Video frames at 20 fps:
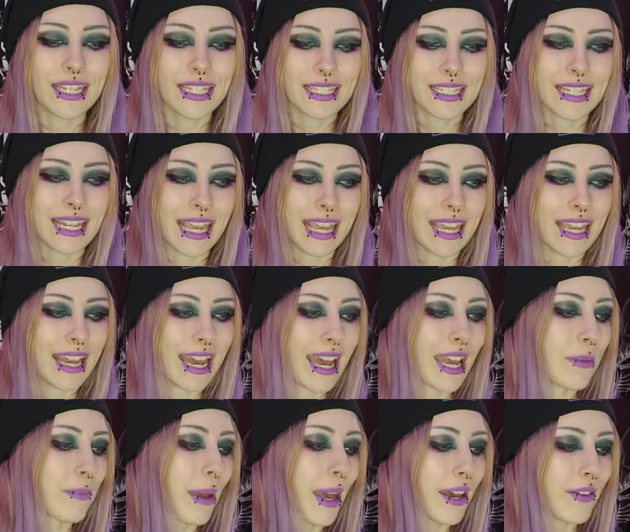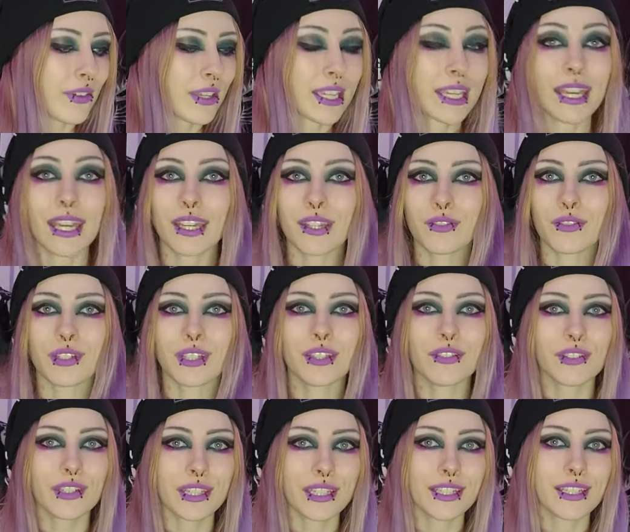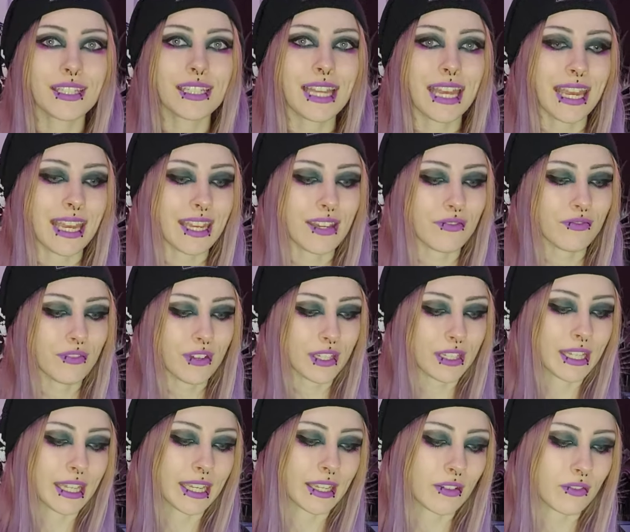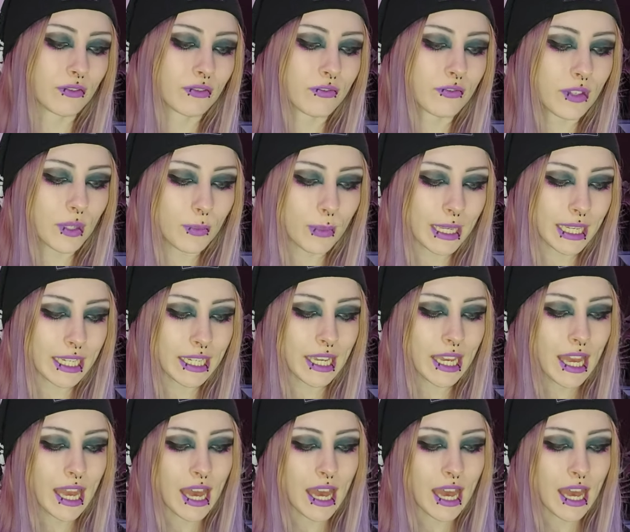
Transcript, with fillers: Today I'm having a really good day and felt like filming.